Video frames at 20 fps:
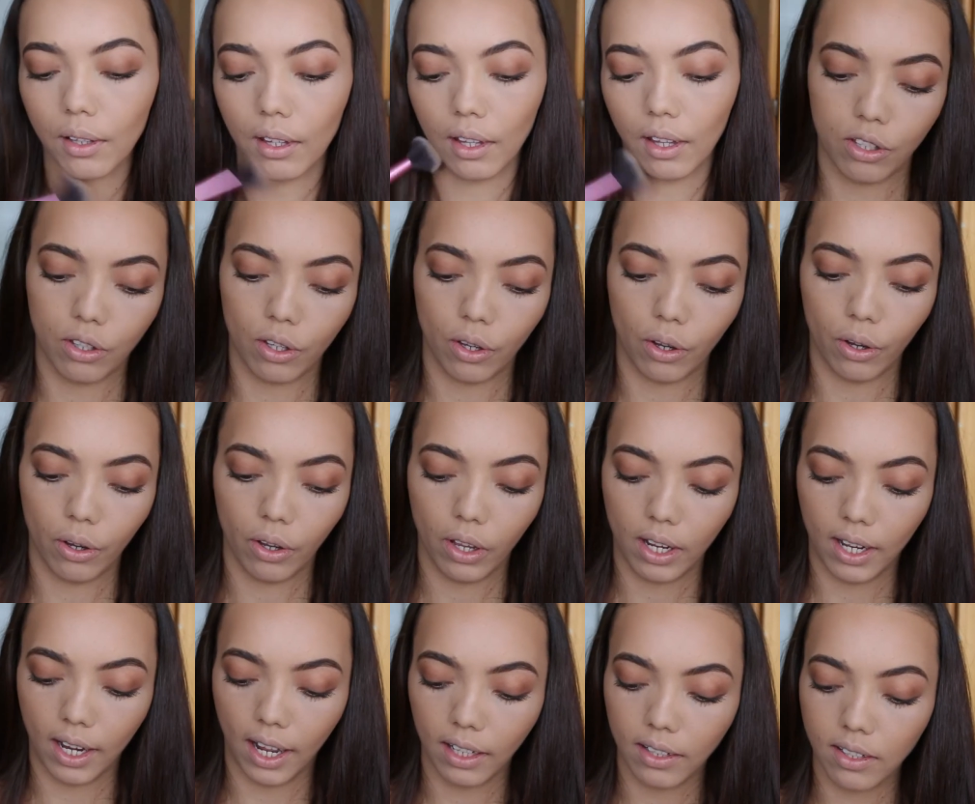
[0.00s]
So
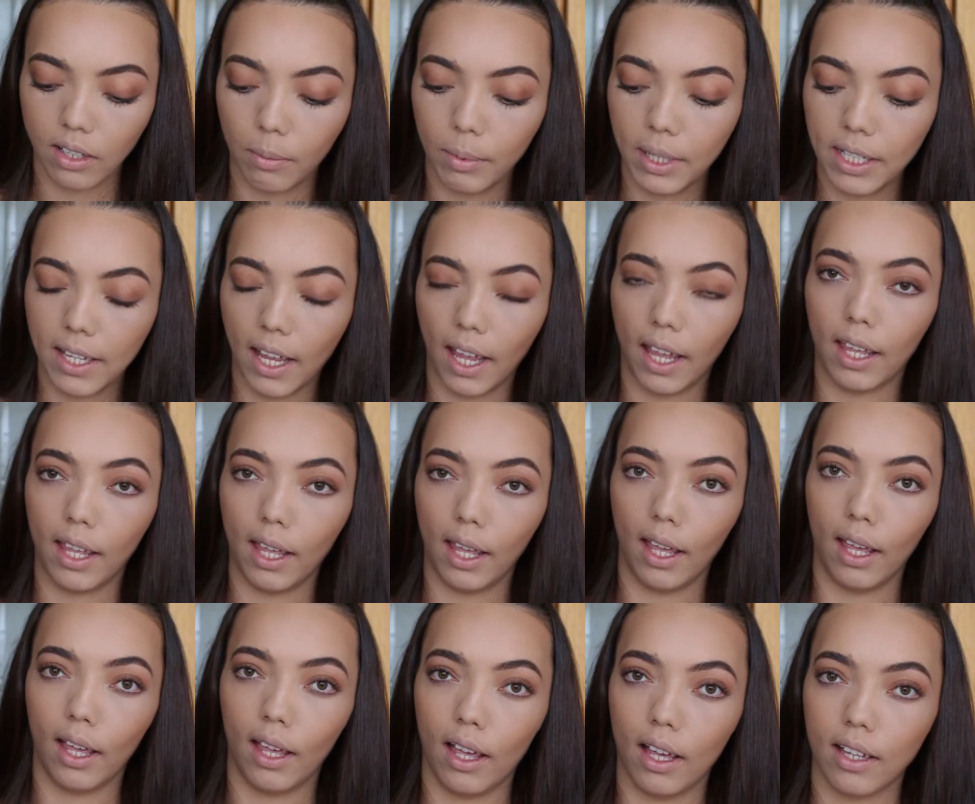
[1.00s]
next I'll be
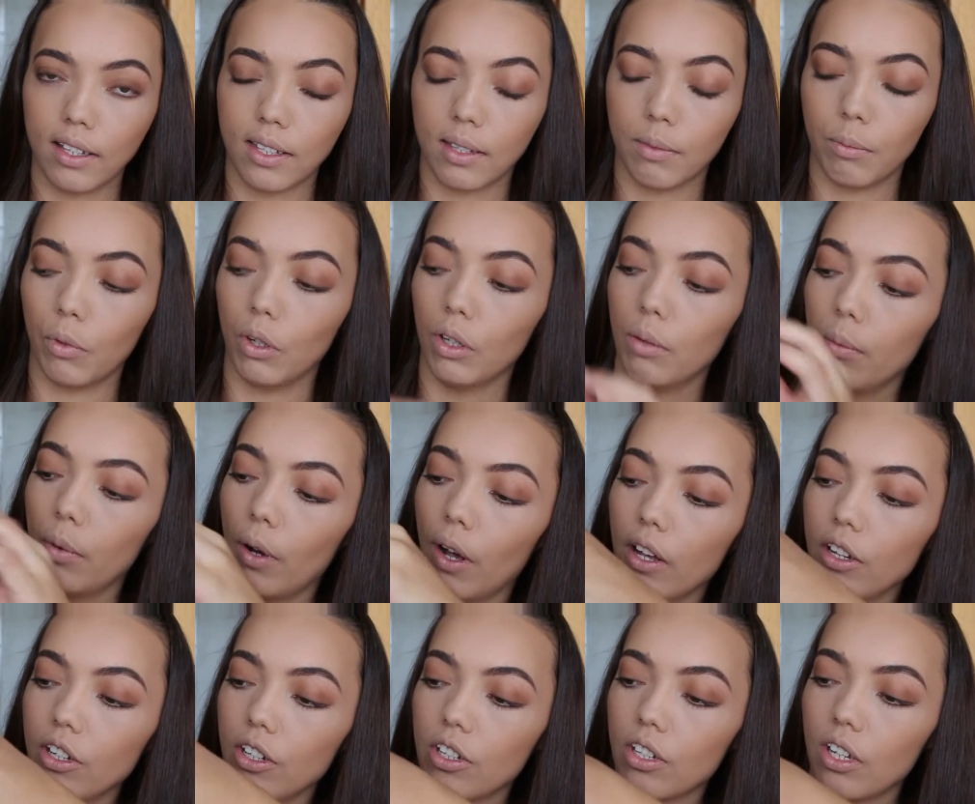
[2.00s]
taking a smaller
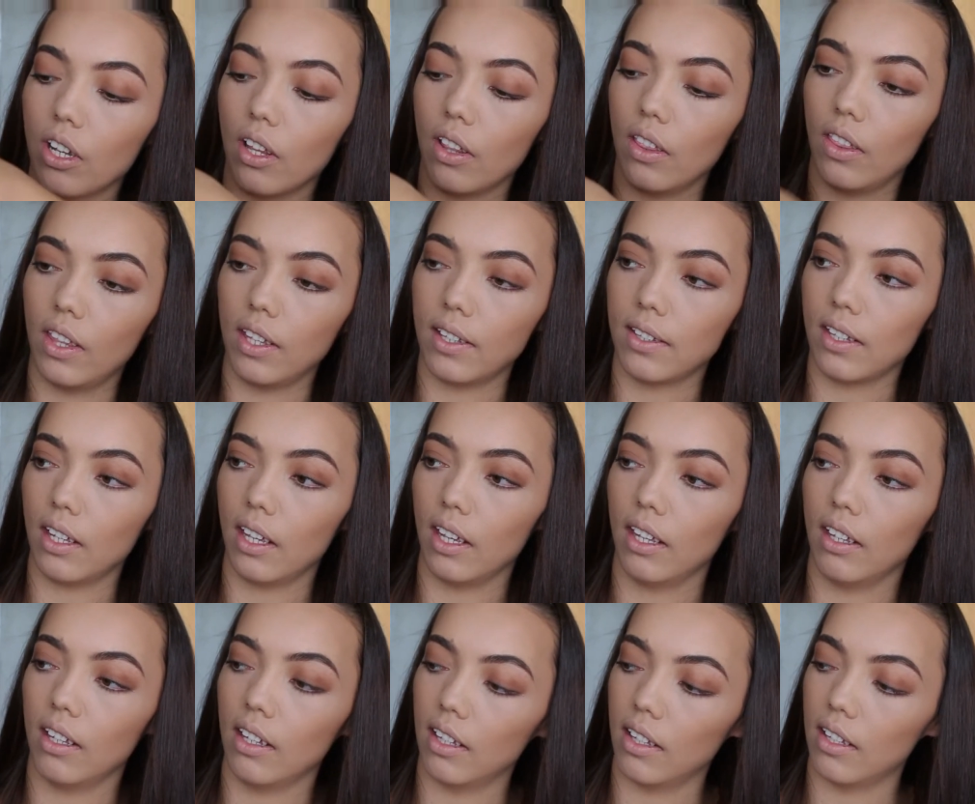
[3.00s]
brush. This
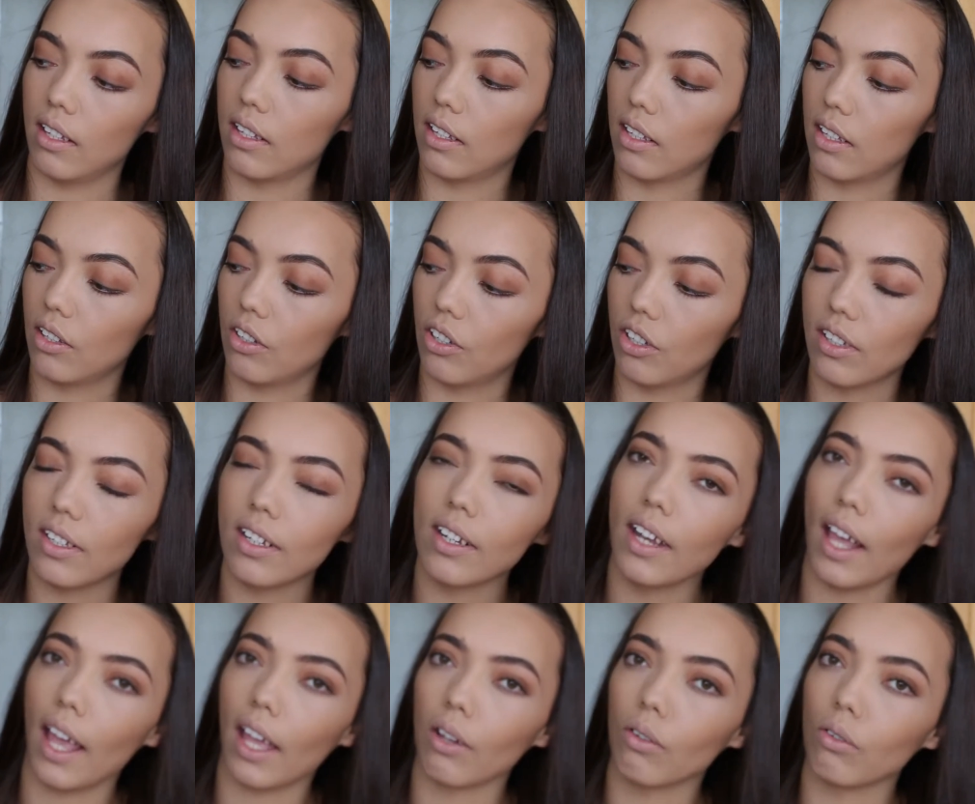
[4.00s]
is just
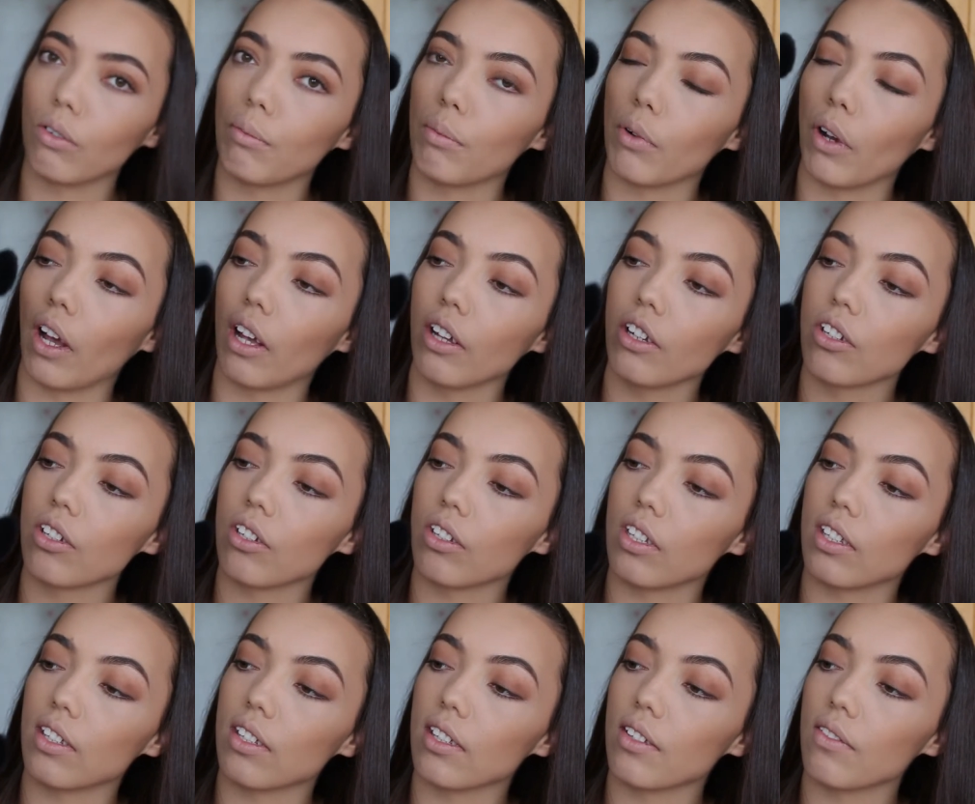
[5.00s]
an angled brush.
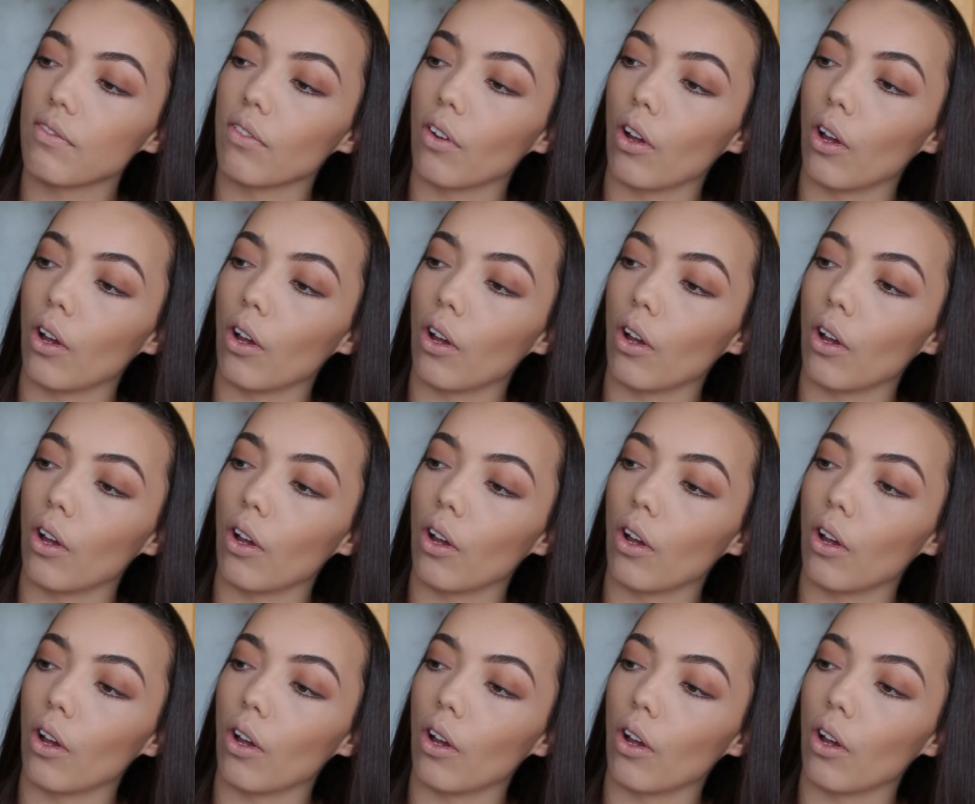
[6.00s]
This is